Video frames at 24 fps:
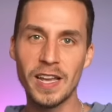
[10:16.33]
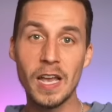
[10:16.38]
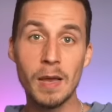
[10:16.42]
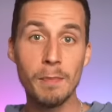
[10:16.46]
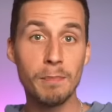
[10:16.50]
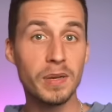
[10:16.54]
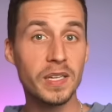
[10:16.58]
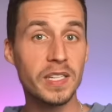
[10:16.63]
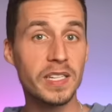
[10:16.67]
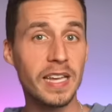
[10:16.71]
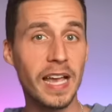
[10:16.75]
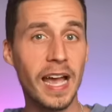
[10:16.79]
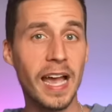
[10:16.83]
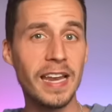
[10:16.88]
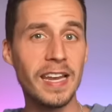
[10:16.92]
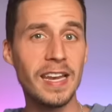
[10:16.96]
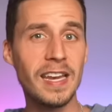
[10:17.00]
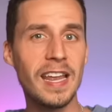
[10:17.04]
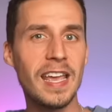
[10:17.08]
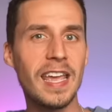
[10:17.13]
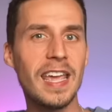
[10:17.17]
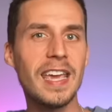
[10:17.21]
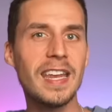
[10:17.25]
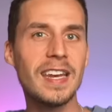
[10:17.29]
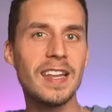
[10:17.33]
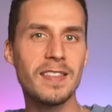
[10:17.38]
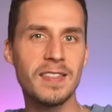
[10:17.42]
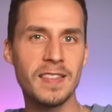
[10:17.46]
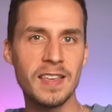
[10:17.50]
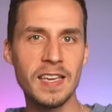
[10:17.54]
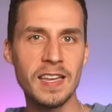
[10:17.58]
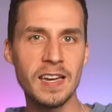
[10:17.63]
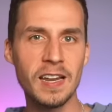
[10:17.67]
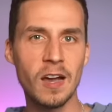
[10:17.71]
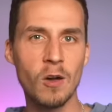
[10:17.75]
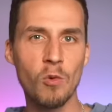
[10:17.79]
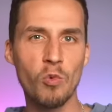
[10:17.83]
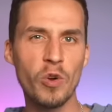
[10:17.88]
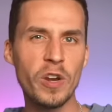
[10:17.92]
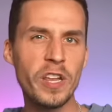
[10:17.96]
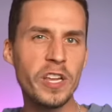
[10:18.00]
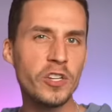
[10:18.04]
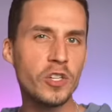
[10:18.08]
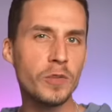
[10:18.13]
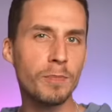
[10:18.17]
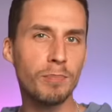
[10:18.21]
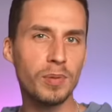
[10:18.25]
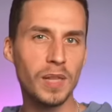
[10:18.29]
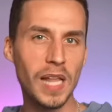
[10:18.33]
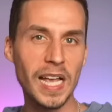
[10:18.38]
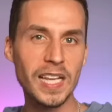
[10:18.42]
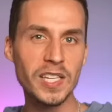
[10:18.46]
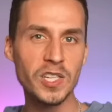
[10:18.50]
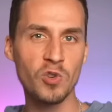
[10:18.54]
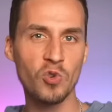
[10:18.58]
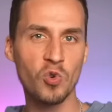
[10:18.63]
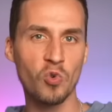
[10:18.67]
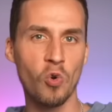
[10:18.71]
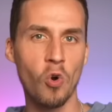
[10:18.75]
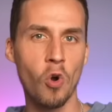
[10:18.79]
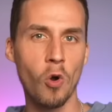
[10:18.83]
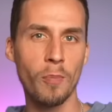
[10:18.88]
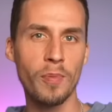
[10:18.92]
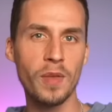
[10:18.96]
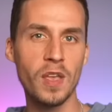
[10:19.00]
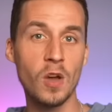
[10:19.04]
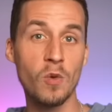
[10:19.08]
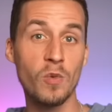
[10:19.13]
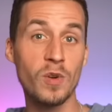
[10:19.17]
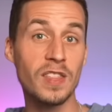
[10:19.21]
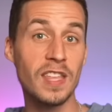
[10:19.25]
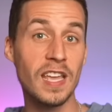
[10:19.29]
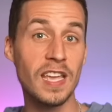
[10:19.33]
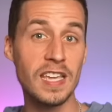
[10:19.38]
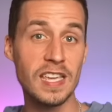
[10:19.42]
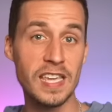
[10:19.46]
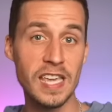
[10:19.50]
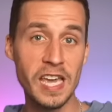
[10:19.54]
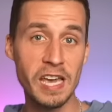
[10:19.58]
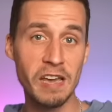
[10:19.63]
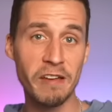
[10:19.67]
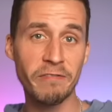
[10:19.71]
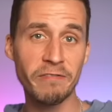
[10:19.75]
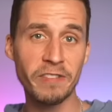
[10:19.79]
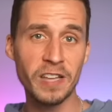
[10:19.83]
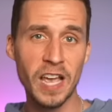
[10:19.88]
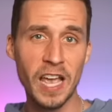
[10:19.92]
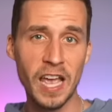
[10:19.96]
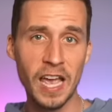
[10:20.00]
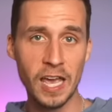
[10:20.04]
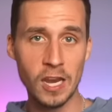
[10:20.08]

Poseidon and Athena would each bless Cecropia with a gift,